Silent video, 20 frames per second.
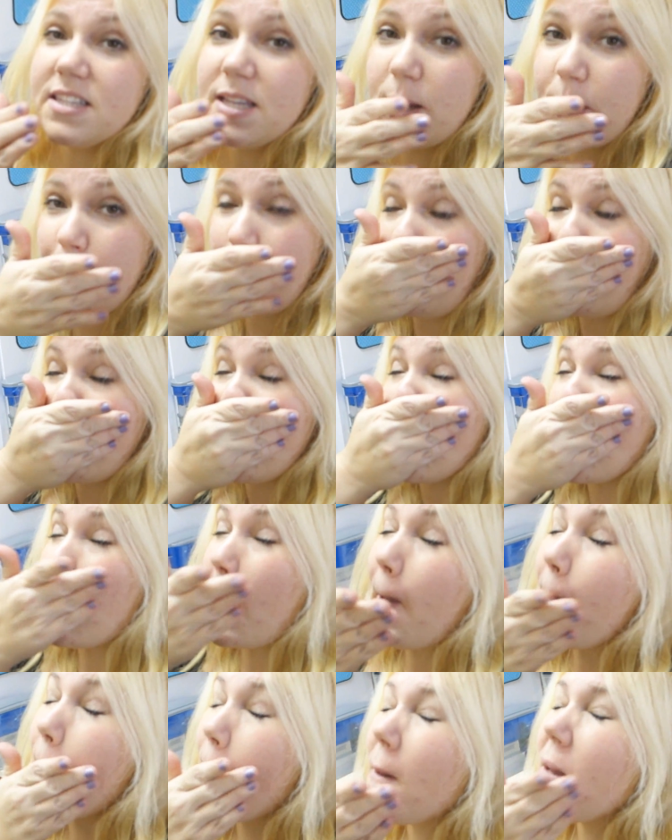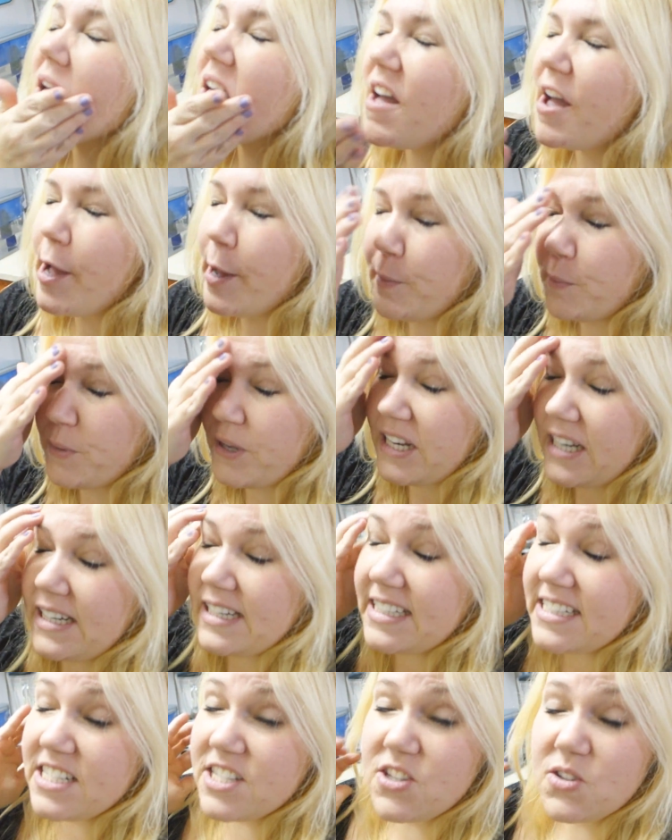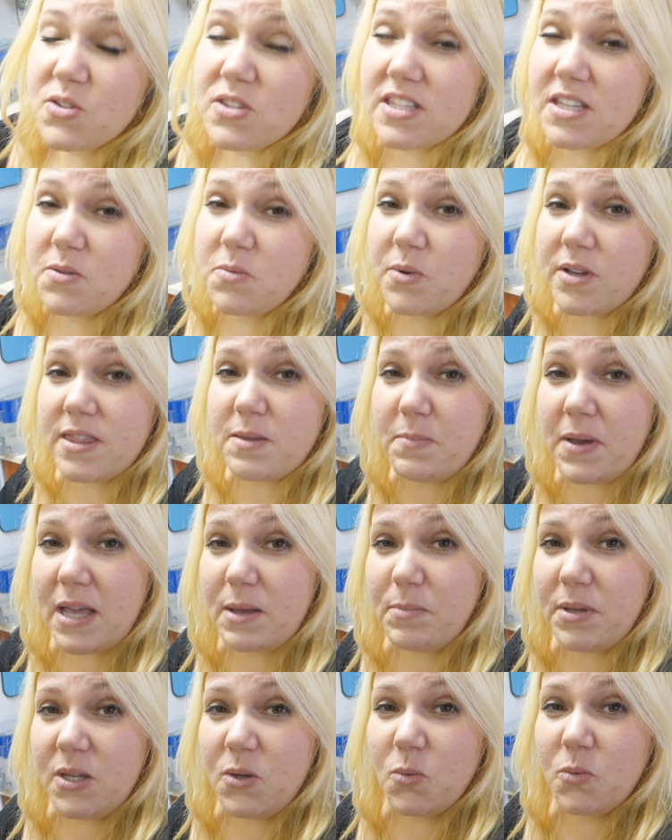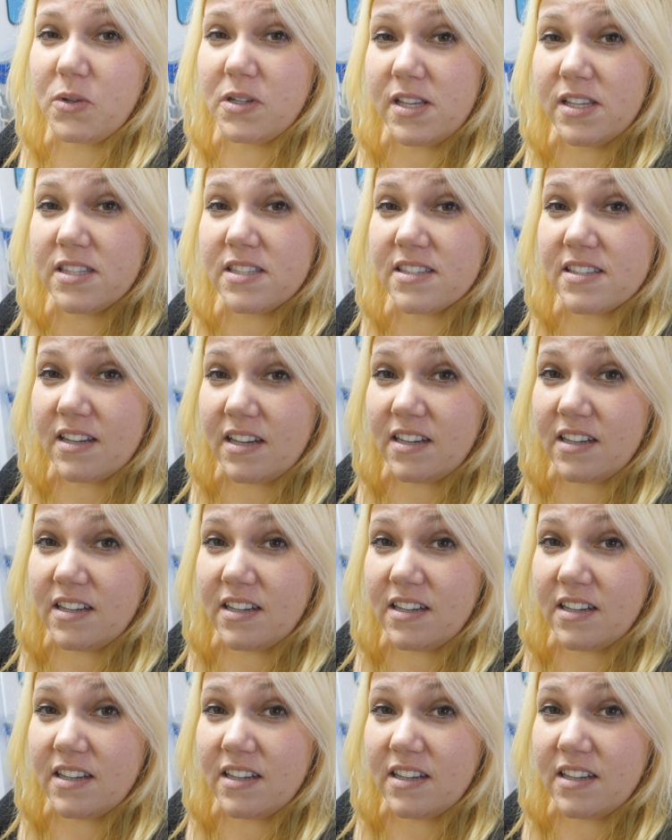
So, I went in to see what the baby was